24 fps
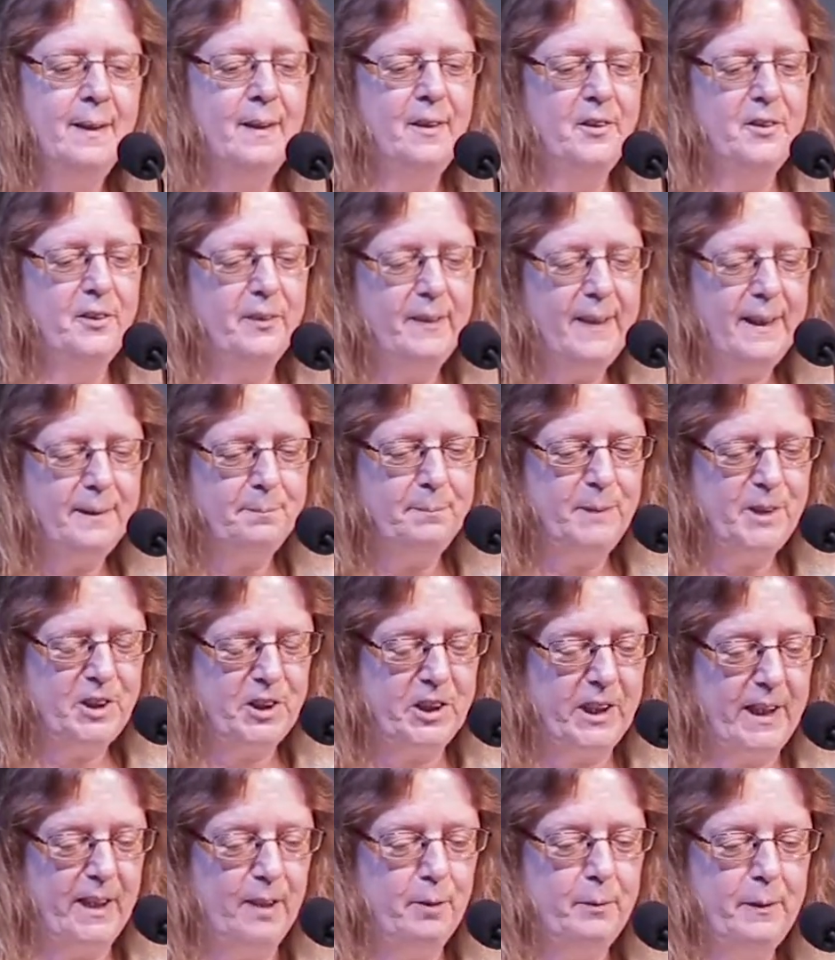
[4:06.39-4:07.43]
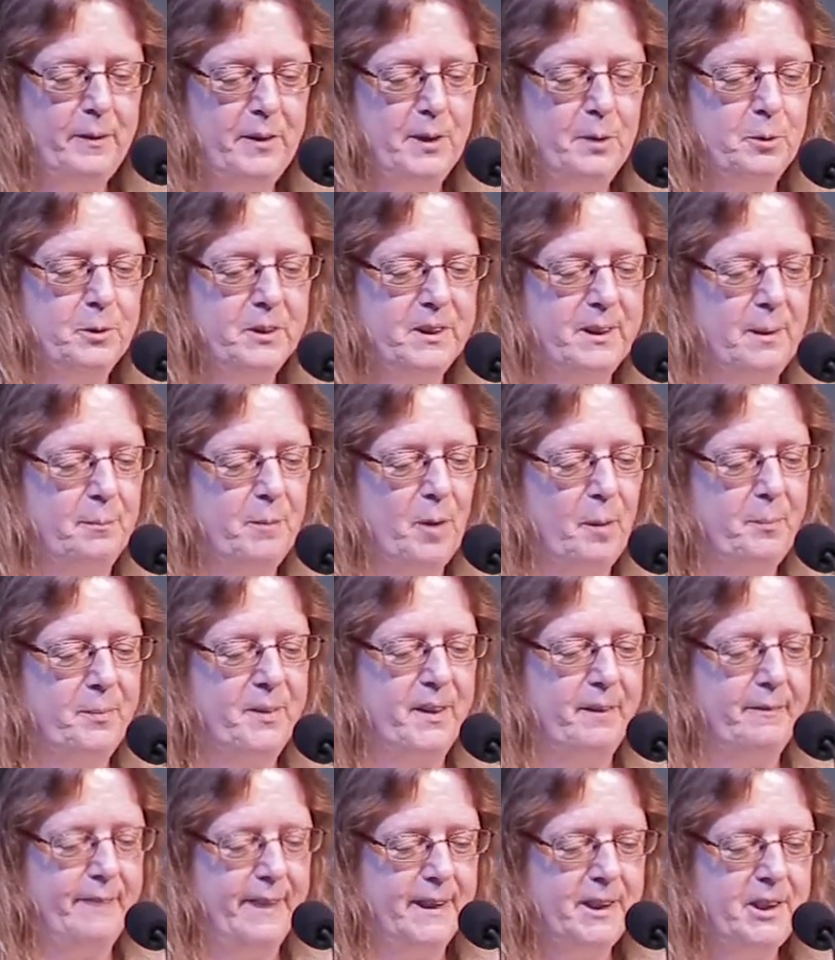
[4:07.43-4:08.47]
So let me share with you some
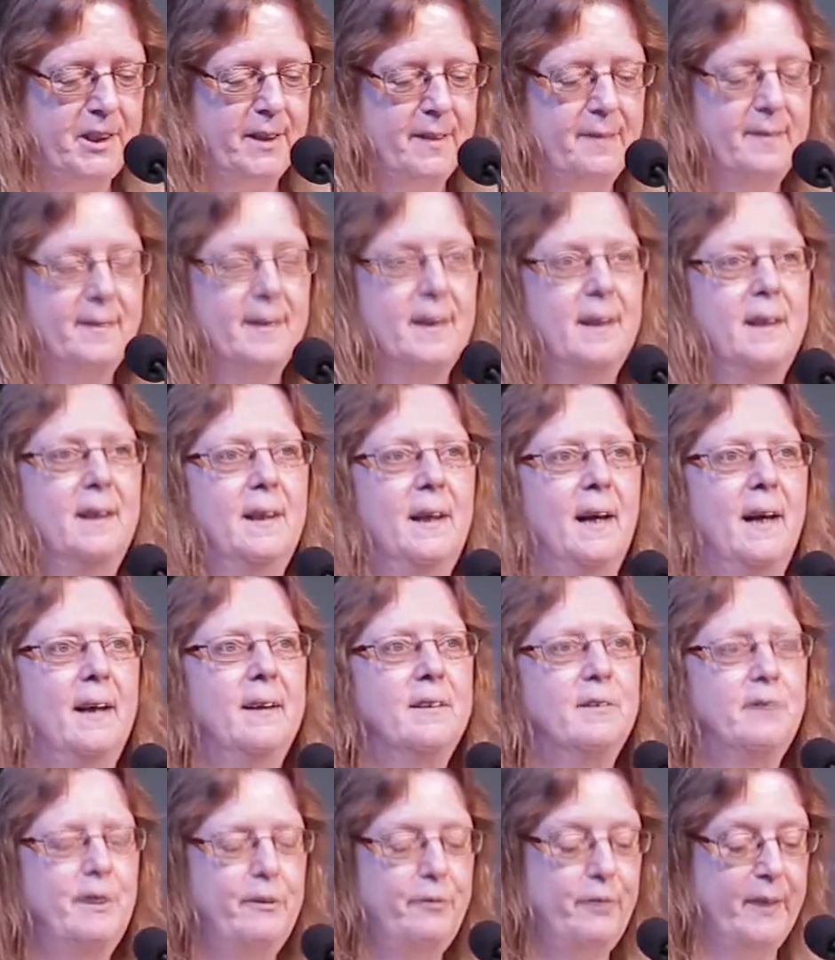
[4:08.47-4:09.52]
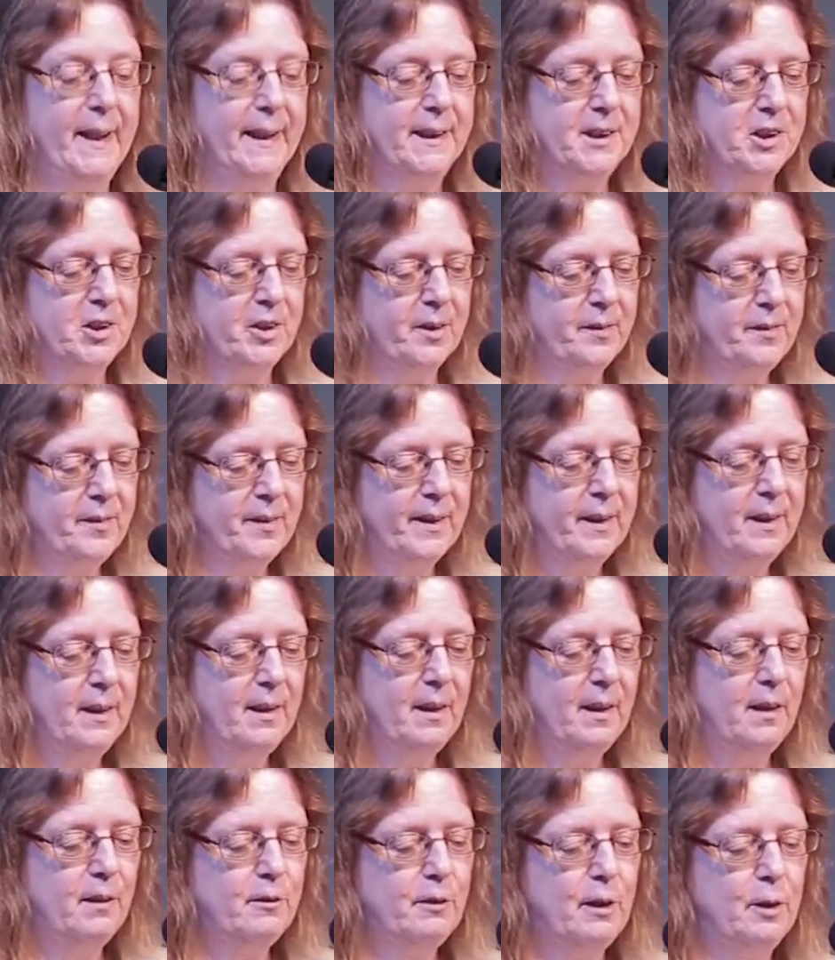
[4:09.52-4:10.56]
observations and reflections
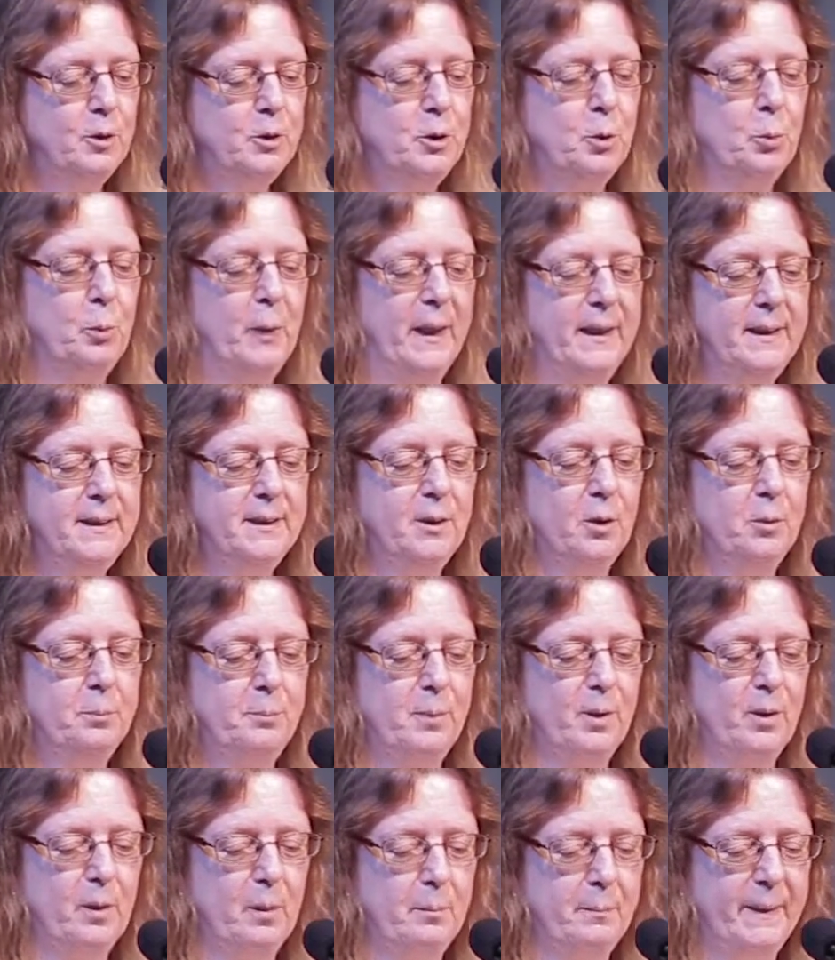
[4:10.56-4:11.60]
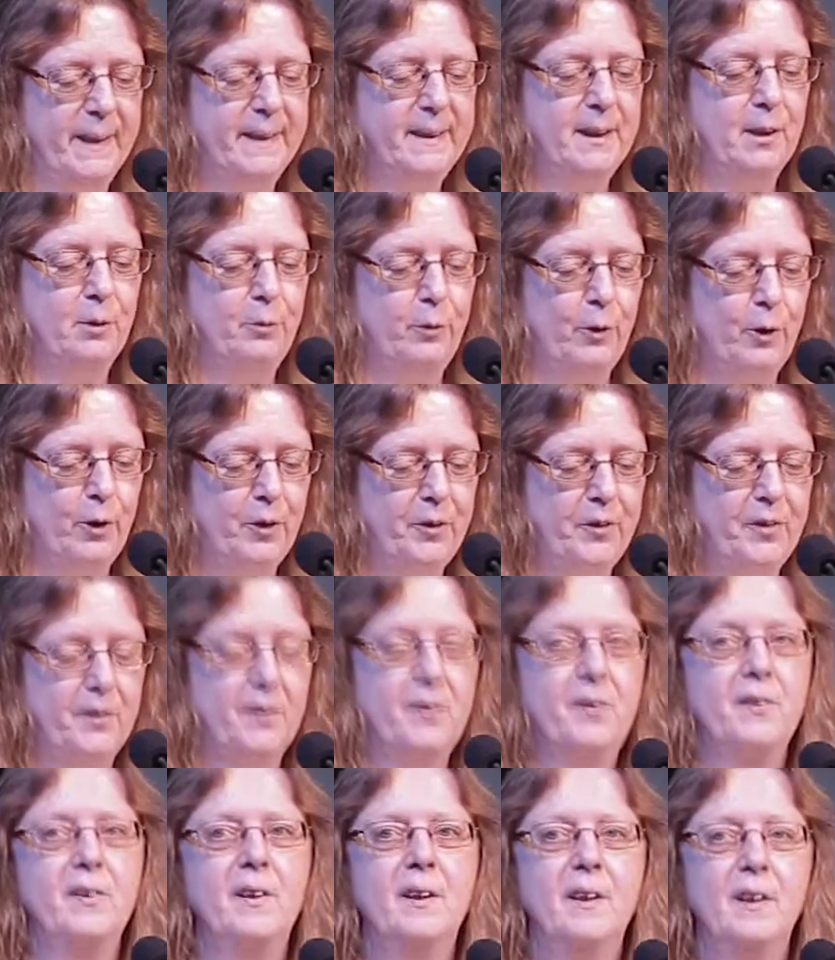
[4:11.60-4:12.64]
around the well-known programmatic
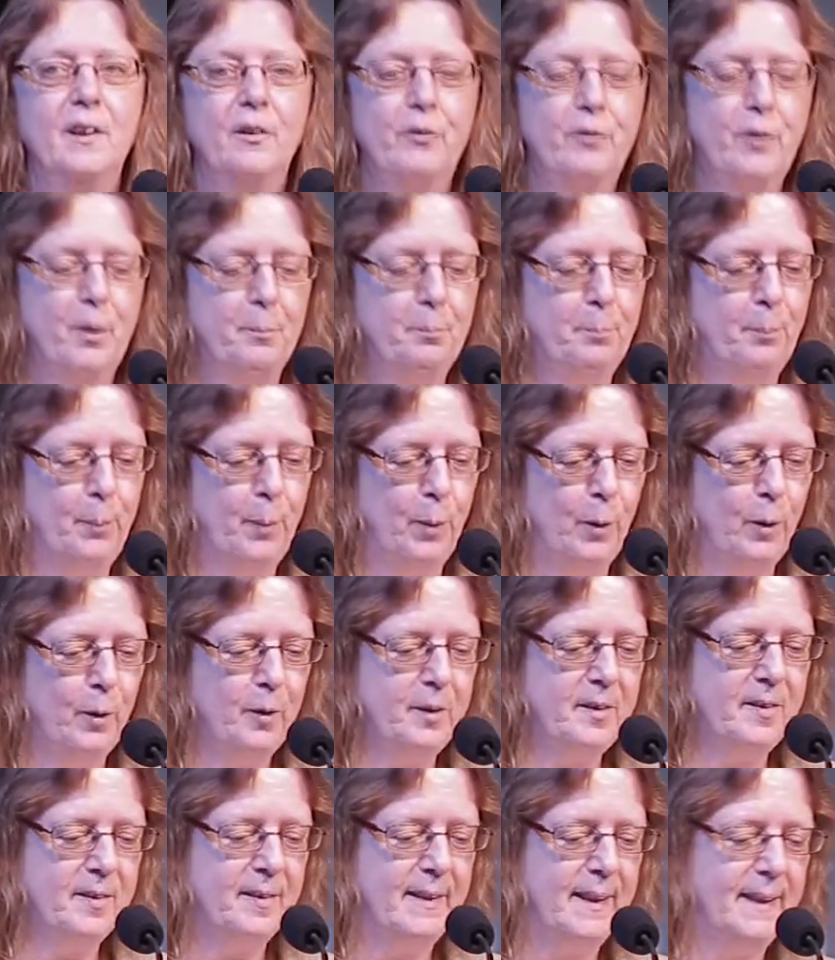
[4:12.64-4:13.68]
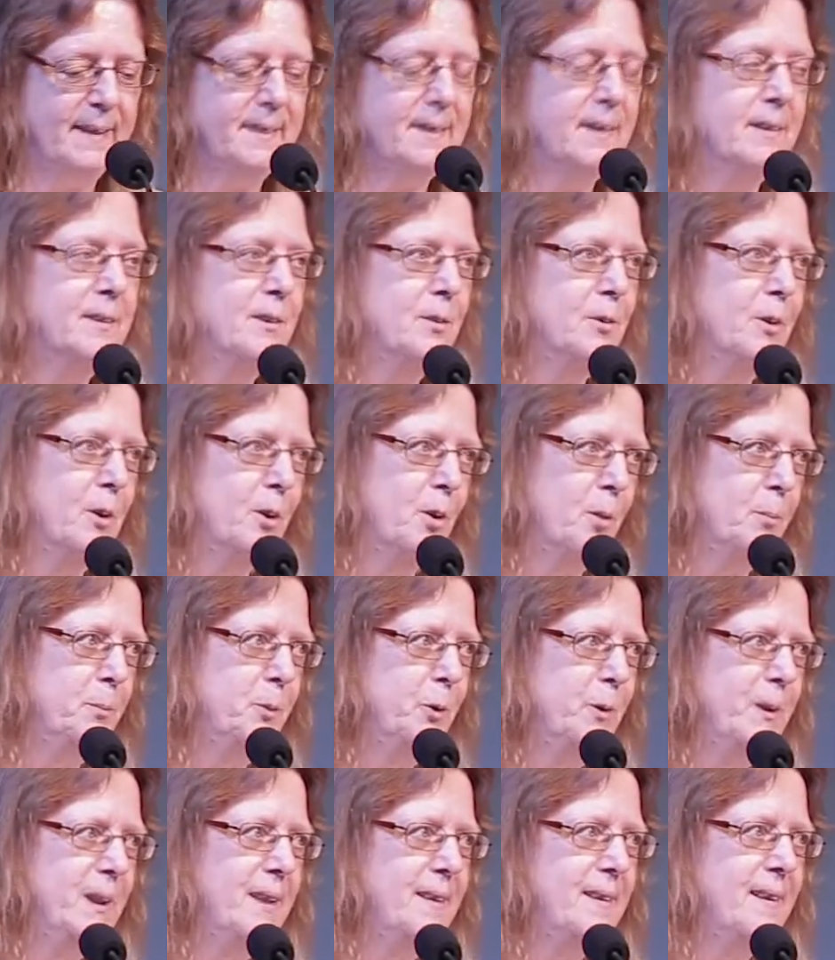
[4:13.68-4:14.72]
verses from Paul's letter to the
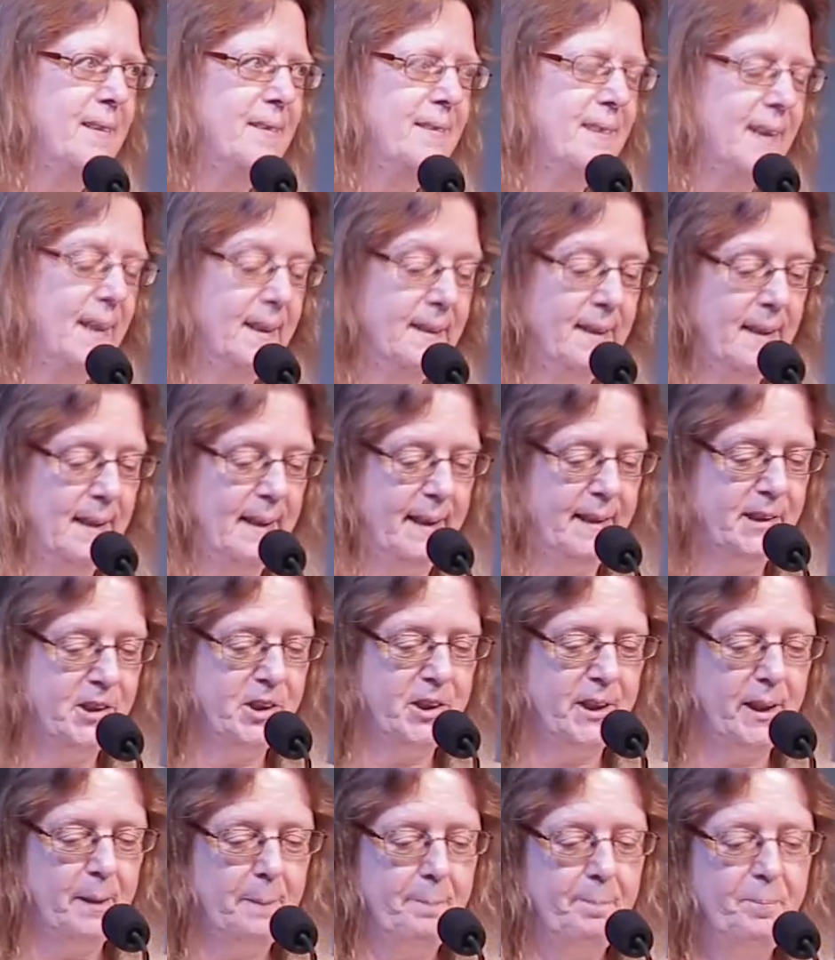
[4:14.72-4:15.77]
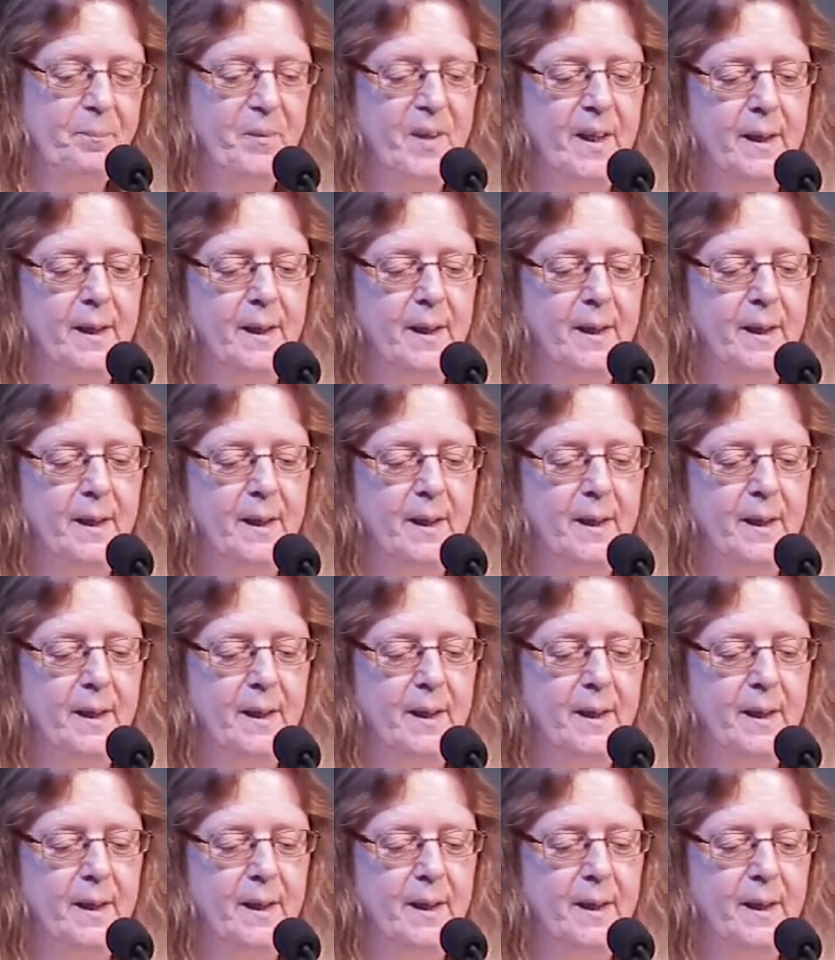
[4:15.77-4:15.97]
communities in Galatia,